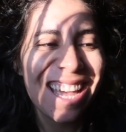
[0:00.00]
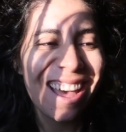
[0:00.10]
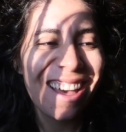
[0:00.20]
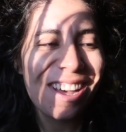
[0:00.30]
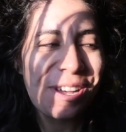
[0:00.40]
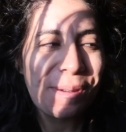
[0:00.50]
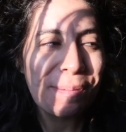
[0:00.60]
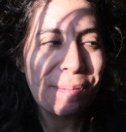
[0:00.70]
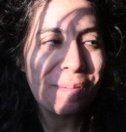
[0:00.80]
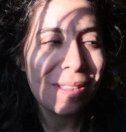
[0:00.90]

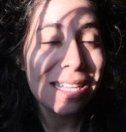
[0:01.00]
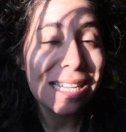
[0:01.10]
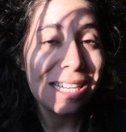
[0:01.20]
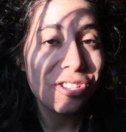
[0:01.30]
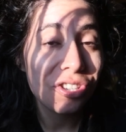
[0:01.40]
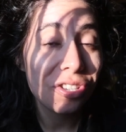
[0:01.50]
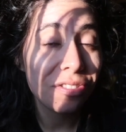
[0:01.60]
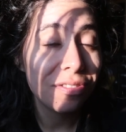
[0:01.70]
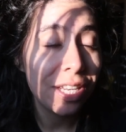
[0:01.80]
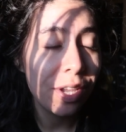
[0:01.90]
because I took
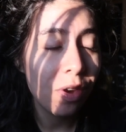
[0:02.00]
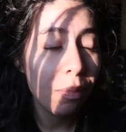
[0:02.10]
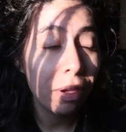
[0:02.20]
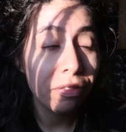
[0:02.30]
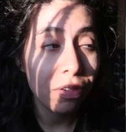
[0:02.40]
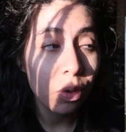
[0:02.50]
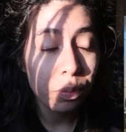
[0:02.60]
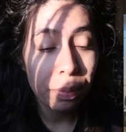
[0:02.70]
a video on my phone.